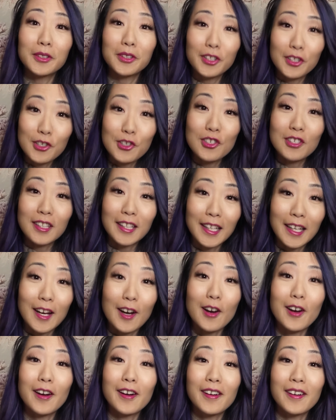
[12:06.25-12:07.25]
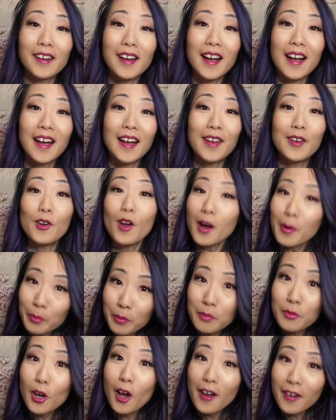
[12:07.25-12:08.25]
usually are
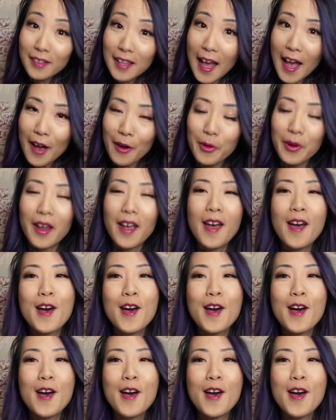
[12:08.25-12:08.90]
not allowed.